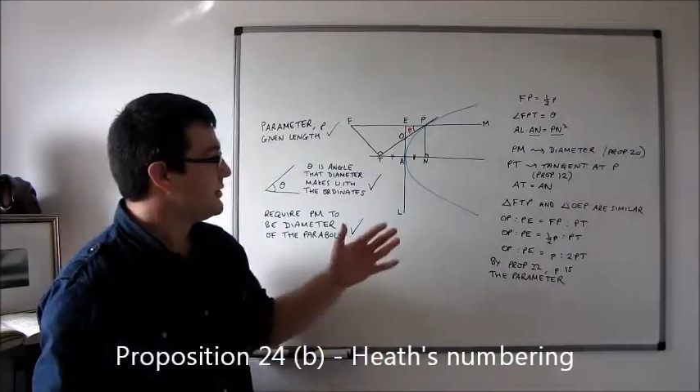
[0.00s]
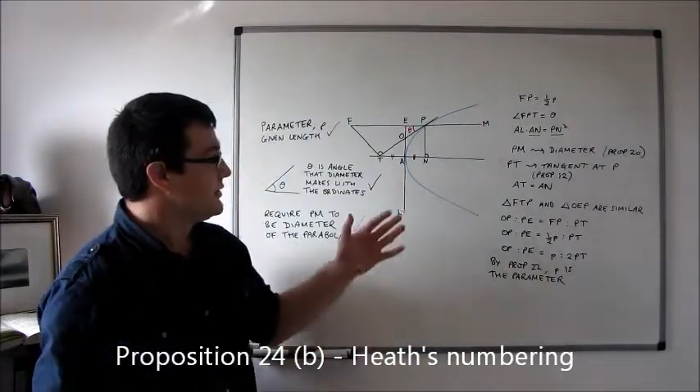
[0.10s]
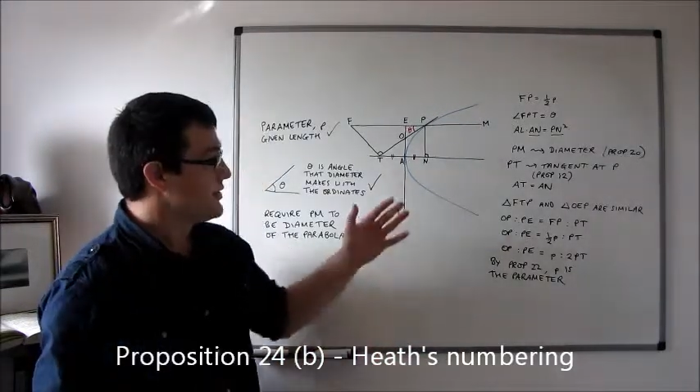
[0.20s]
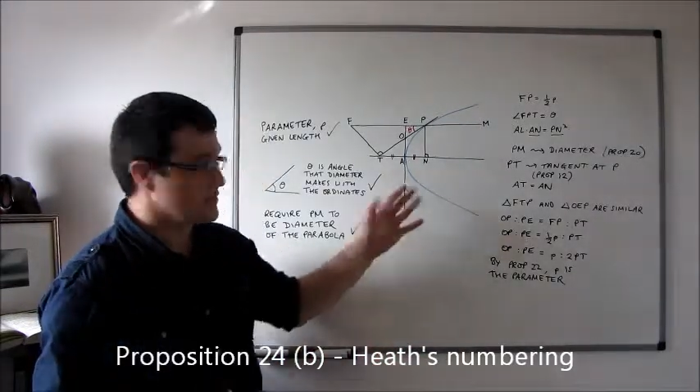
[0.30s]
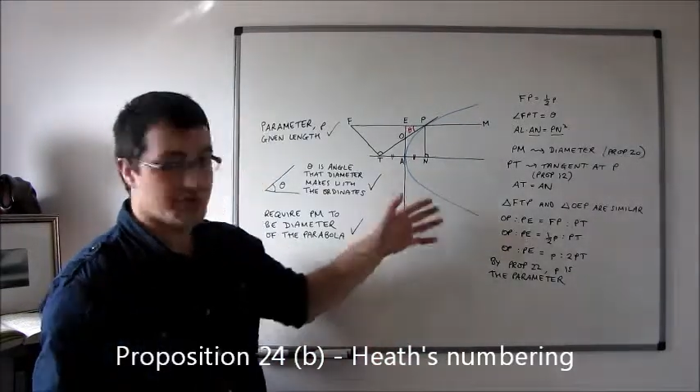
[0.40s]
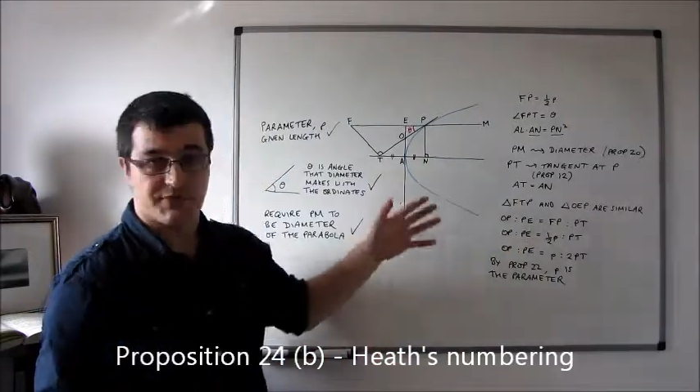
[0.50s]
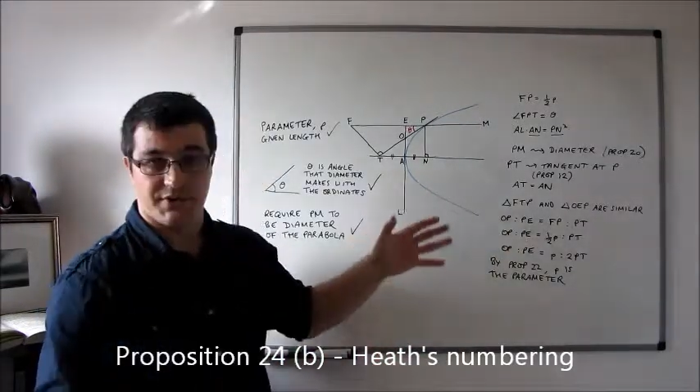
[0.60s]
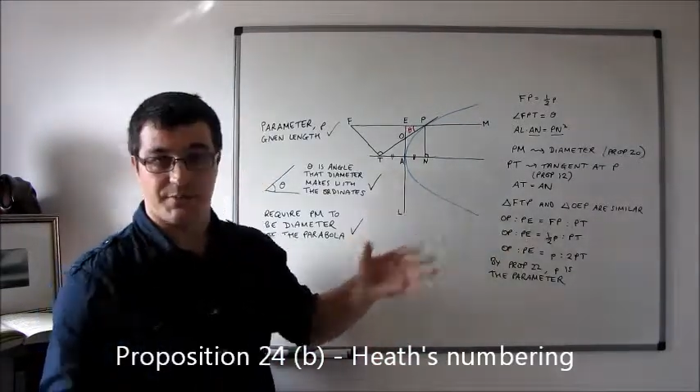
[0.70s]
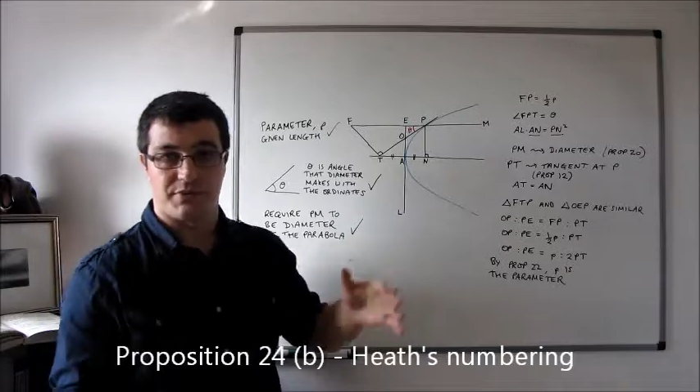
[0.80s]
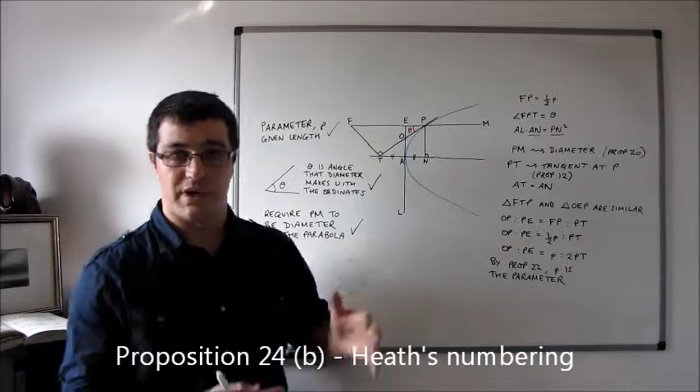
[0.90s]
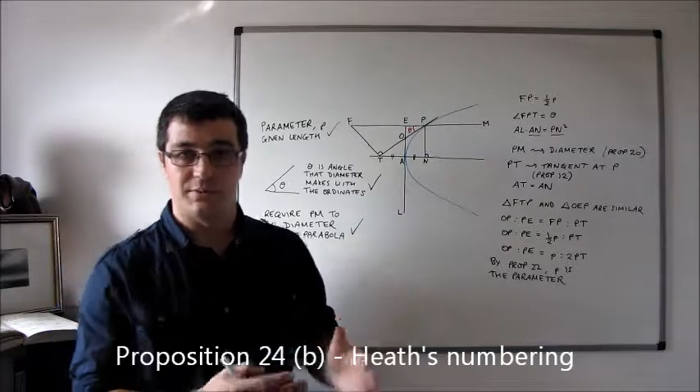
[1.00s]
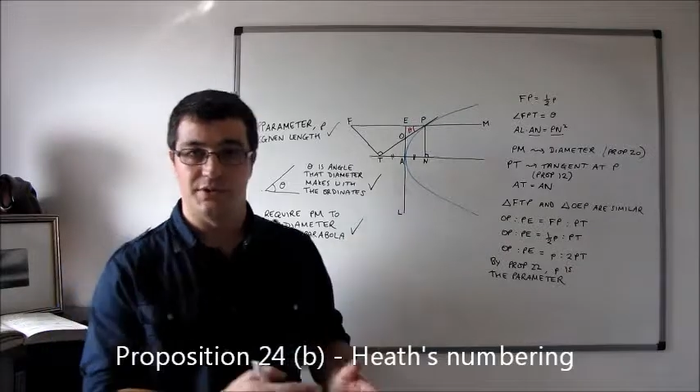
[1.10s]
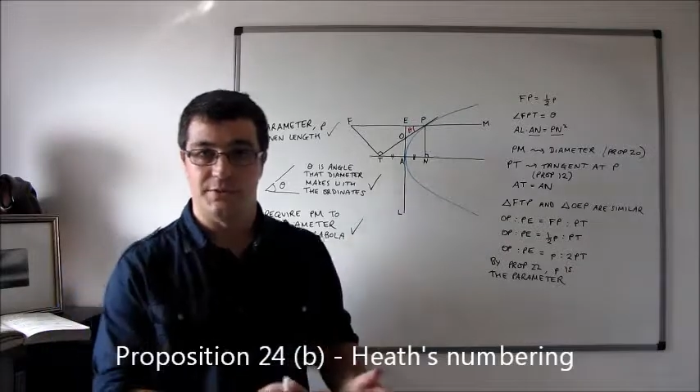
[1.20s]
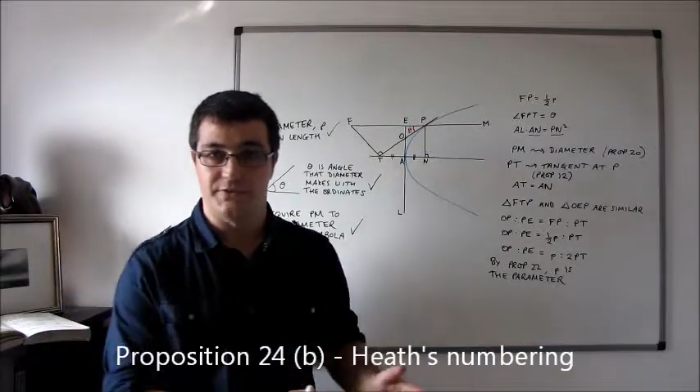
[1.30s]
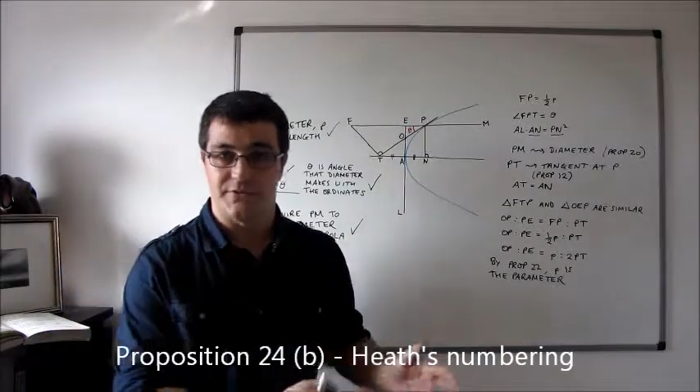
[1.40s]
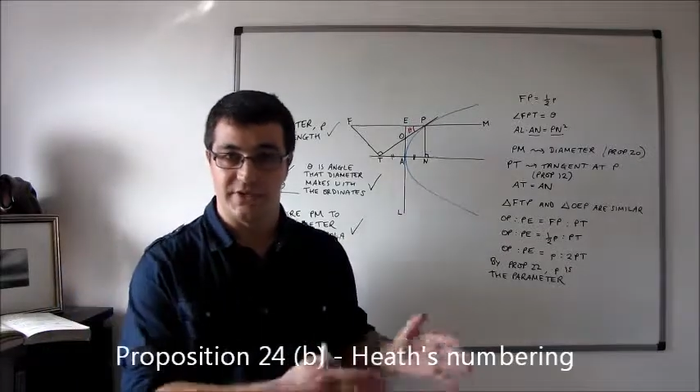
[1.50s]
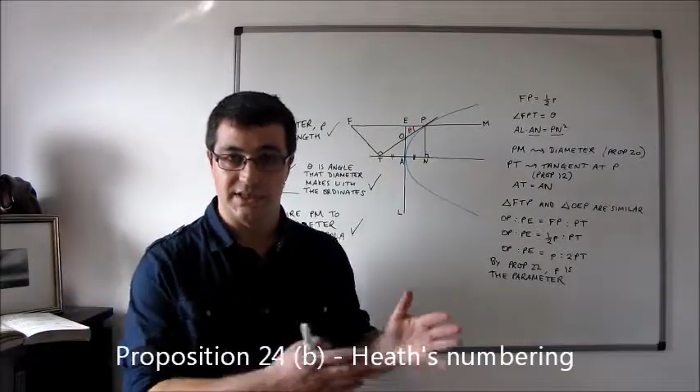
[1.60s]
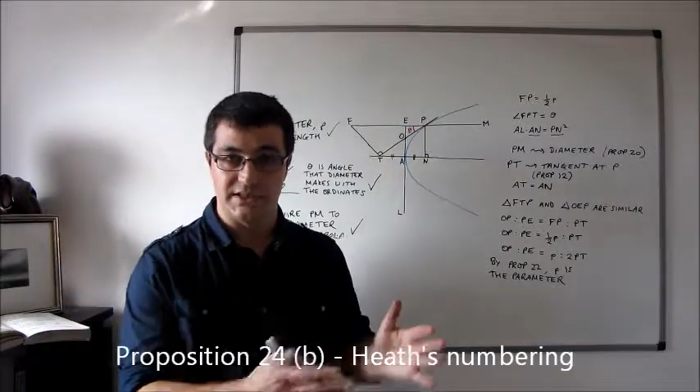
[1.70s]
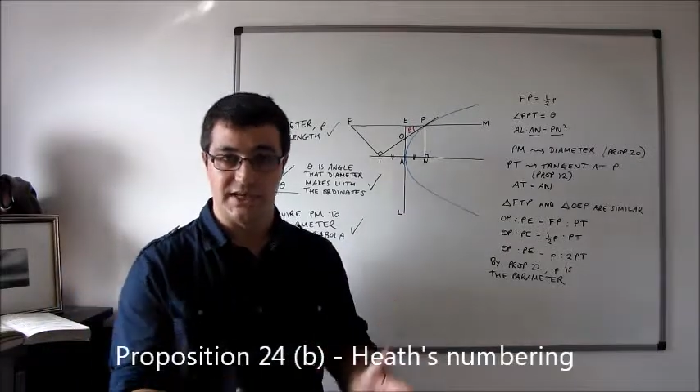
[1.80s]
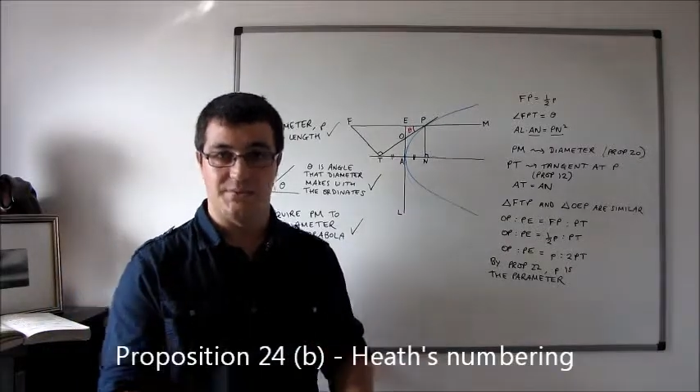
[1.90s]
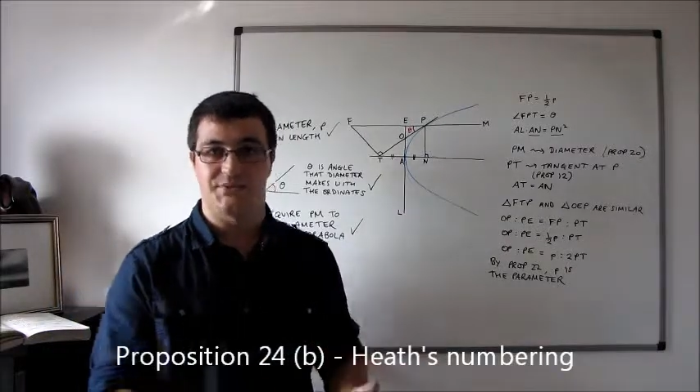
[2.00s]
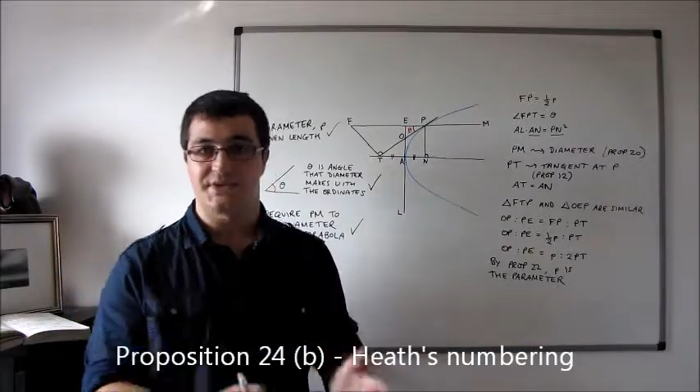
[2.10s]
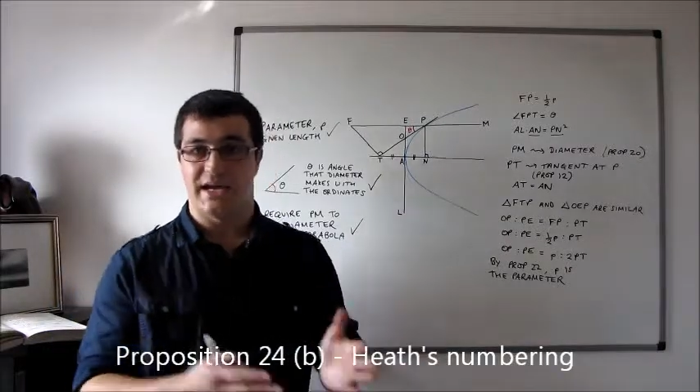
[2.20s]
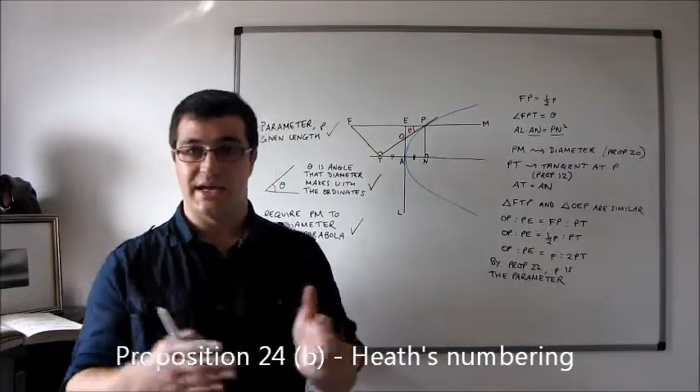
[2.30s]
Not just for the parabola, but for the ellipse